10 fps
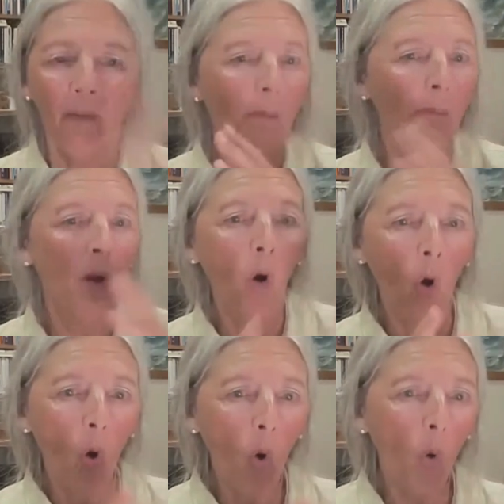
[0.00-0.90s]
from the
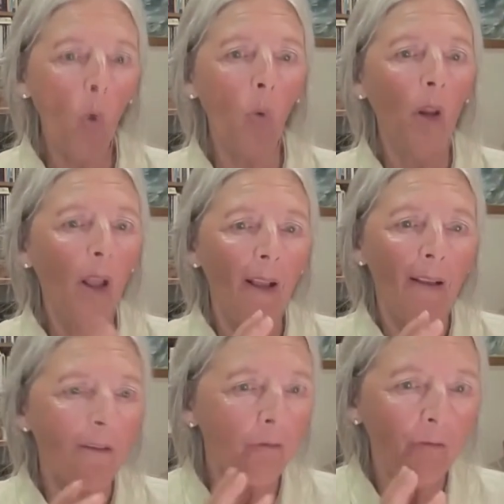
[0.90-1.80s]
whole
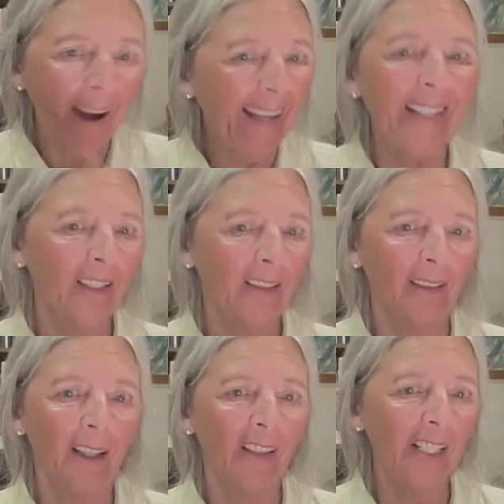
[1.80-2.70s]

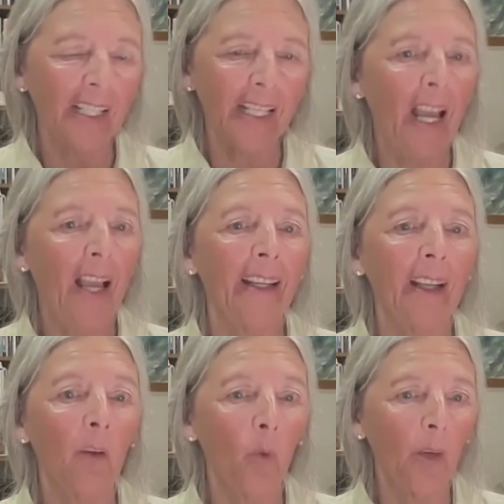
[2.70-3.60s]
vital
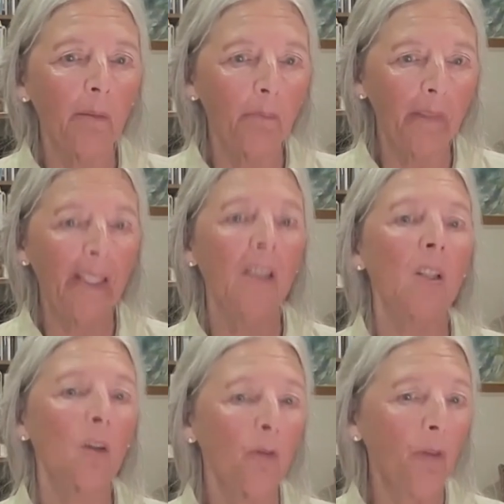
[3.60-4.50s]
understanding of what it
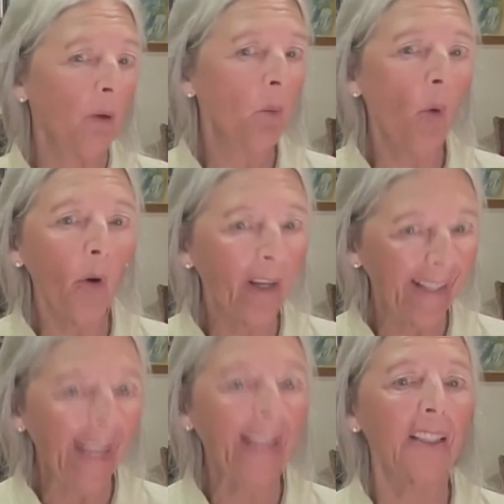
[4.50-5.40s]
means to feel more
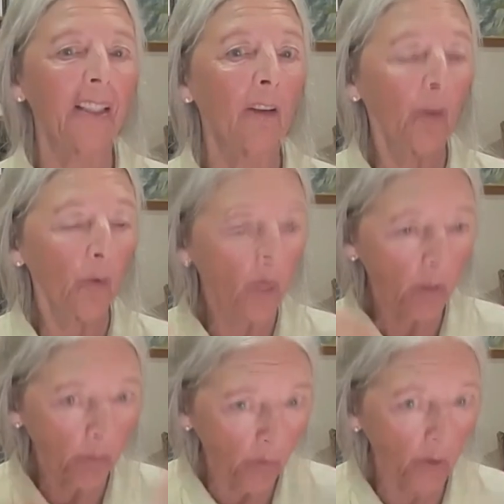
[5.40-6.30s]
connected through
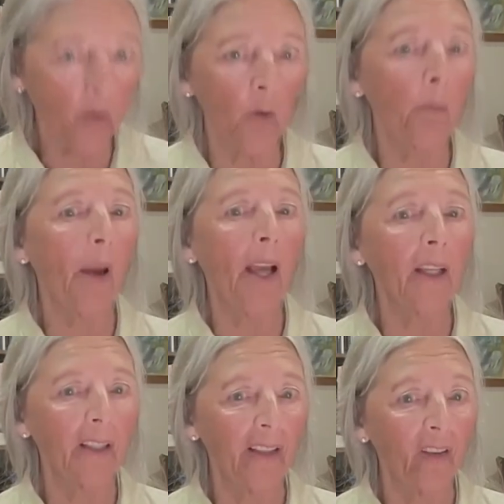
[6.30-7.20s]
spiritual
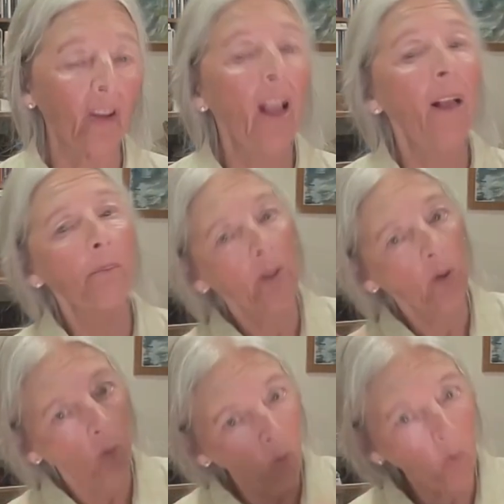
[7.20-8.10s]
practice,
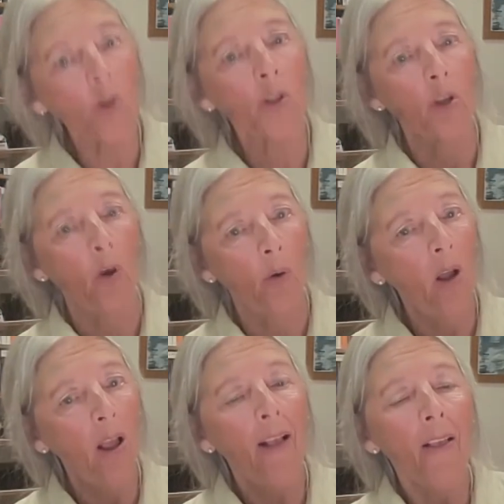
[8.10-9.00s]
but
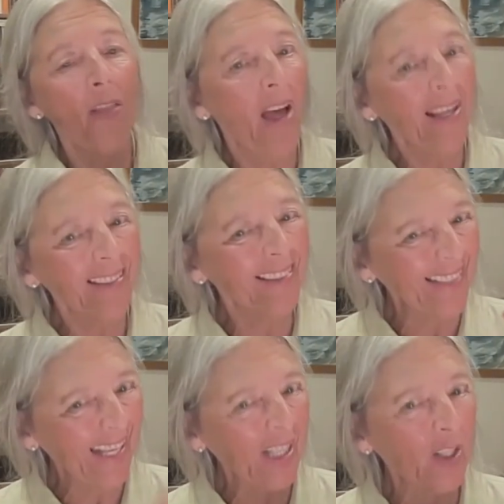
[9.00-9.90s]
also that
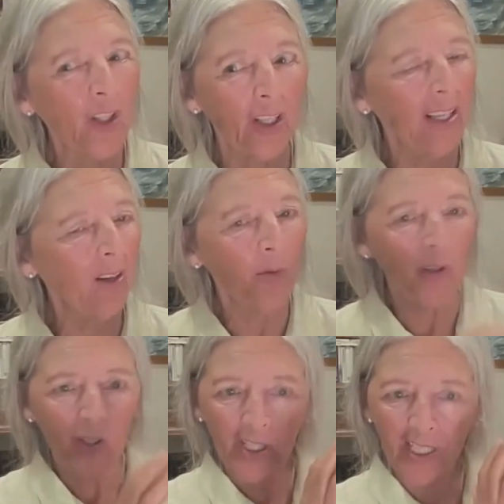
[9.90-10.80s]
connection. If
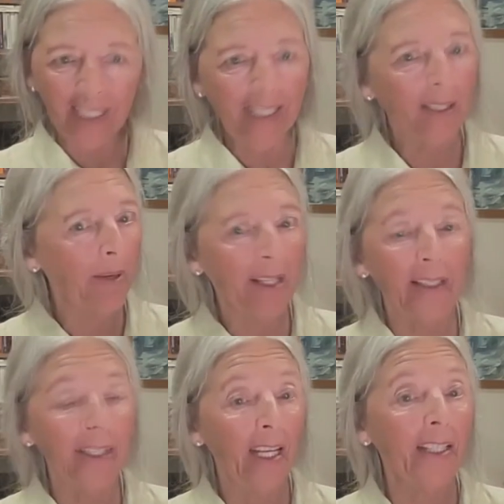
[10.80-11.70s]
we're just sitting
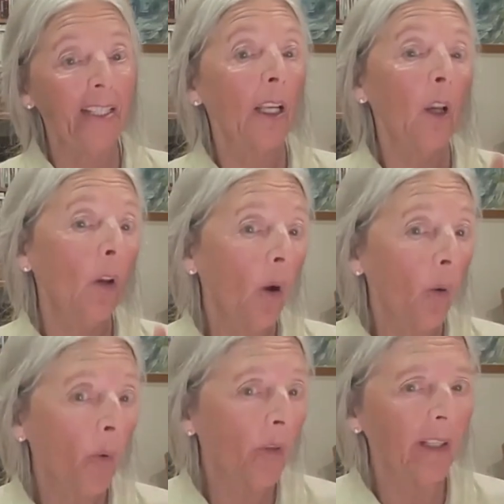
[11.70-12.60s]
meditating
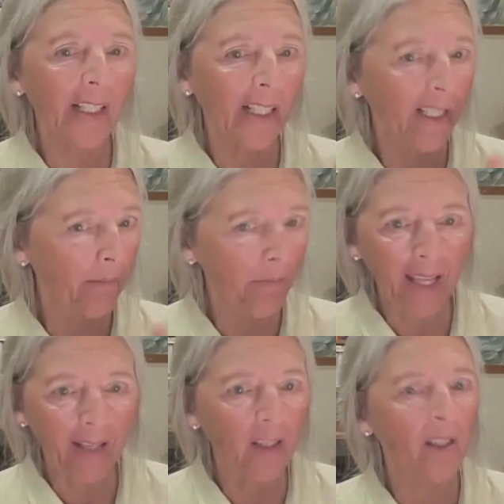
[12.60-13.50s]
alone in a
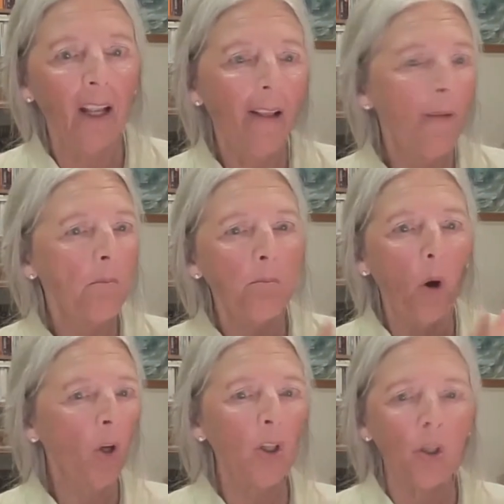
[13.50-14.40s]
cement
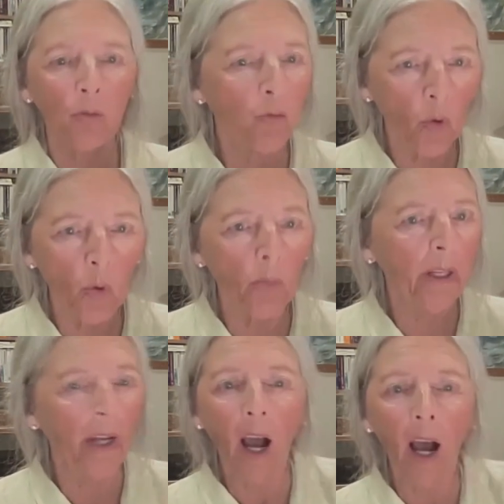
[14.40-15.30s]
box room
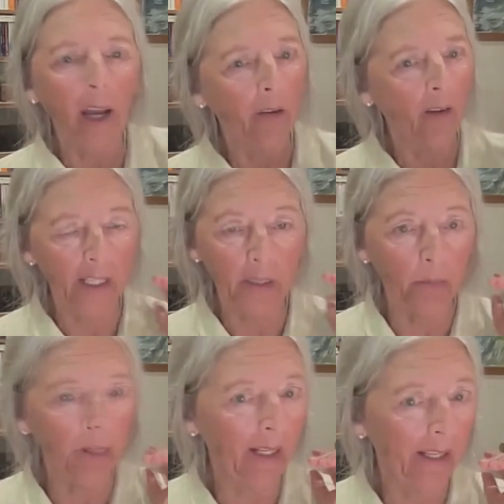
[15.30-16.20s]
in a high rise
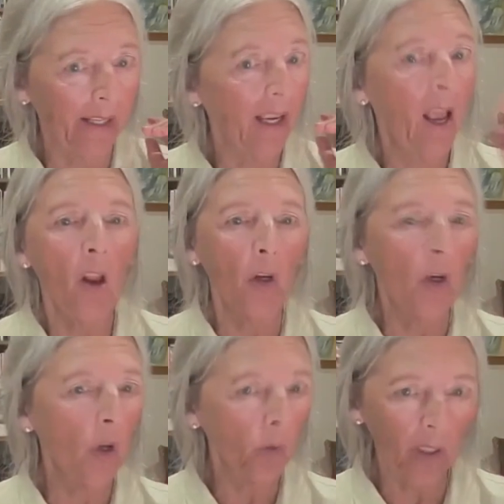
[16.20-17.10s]
building,
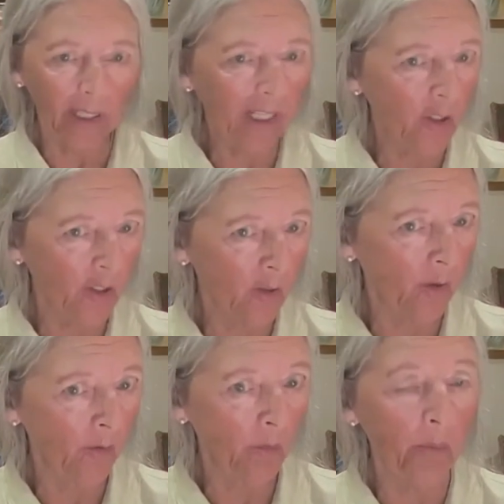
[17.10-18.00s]
no connection
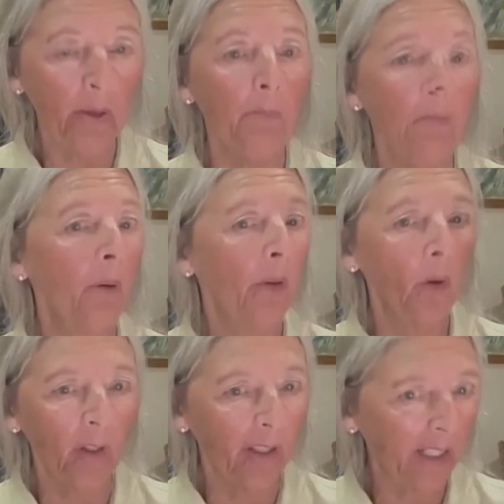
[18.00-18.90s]
to other people,
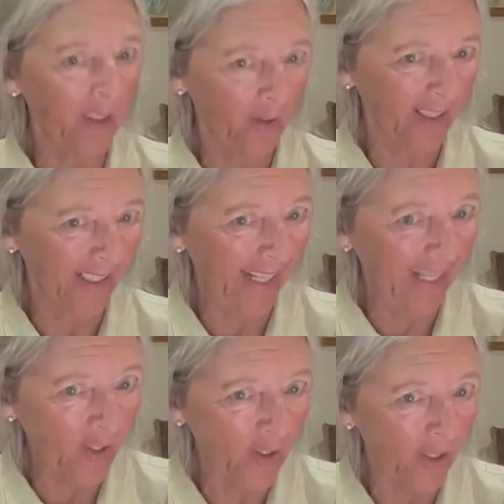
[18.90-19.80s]
no connection to
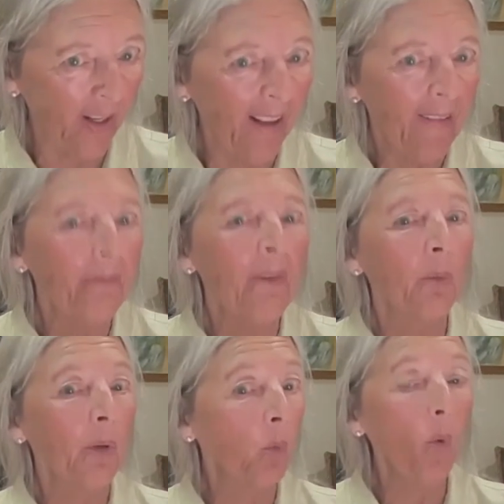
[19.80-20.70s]
nature,
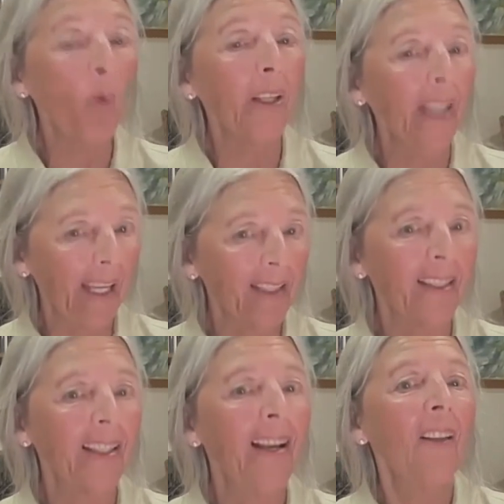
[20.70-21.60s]
we won't
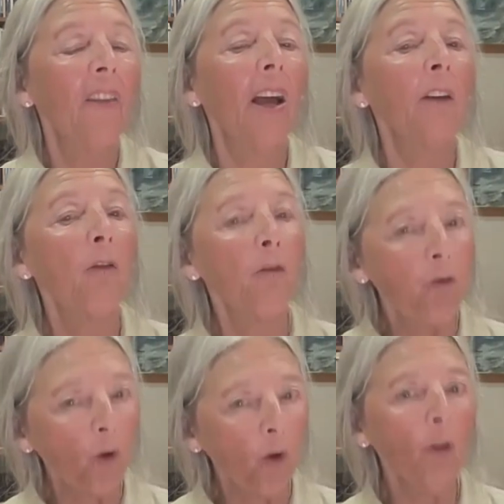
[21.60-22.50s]
get that
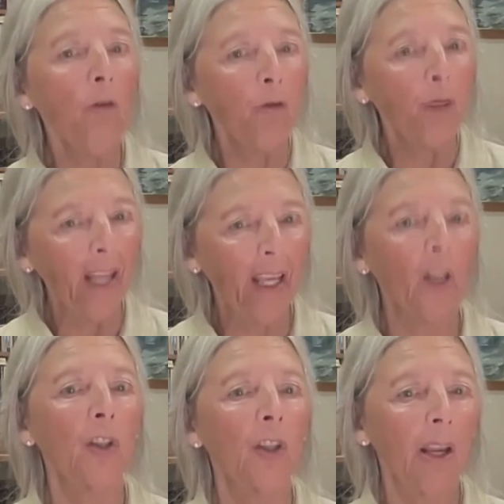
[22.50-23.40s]
full
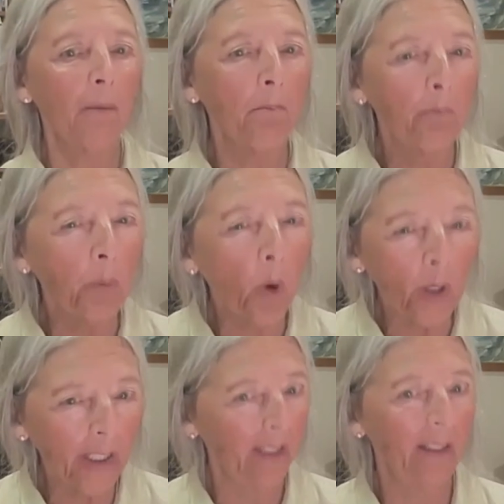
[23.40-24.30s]
fledged
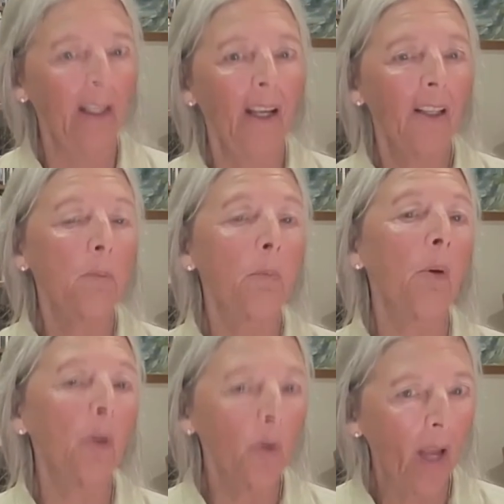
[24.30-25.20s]
embodied
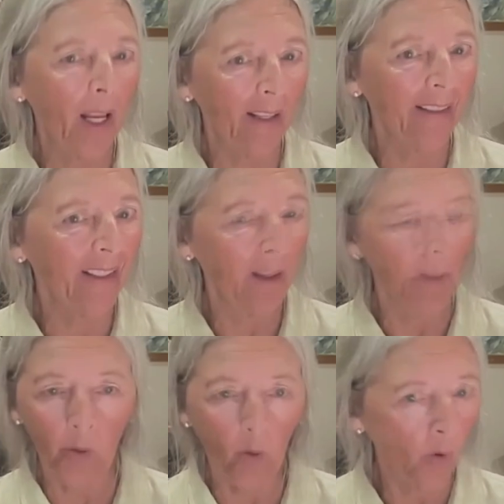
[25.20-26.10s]
spirituality
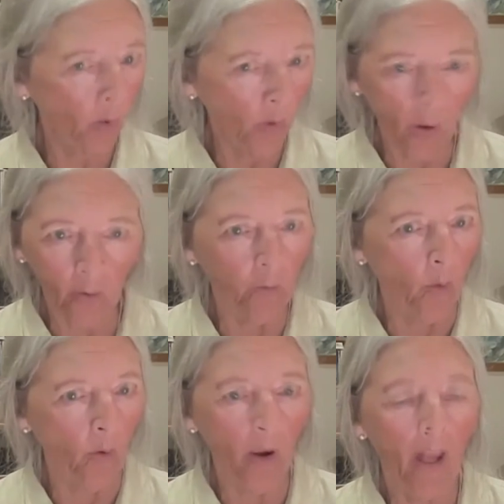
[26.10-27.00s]
that we all long
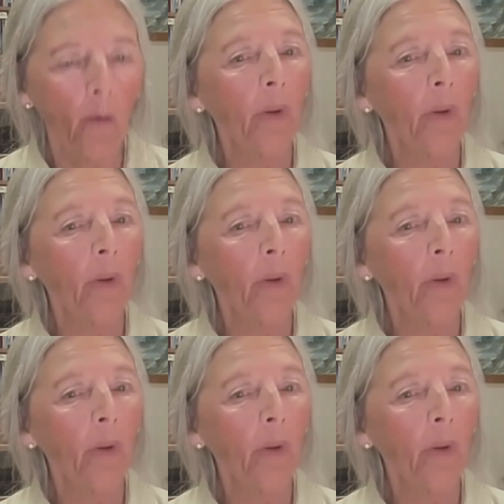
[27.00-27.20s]
for.